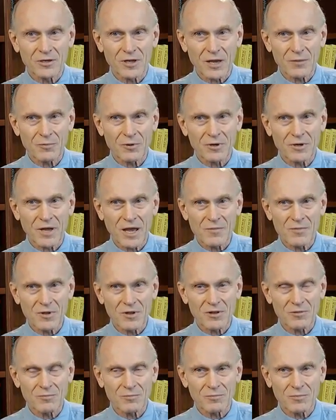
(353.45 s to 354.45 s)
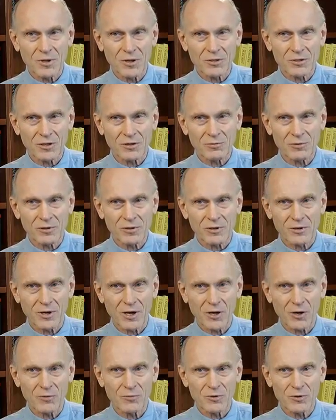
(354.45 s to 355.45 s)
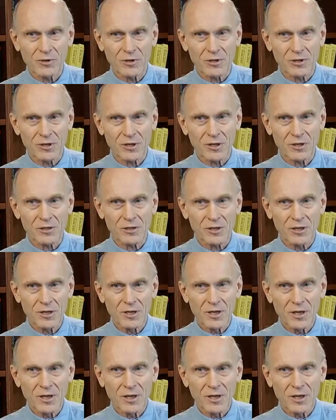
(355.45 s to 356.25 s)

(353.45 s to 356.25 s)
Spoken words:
type 1 diabetes mellitus was an autoimmune disease,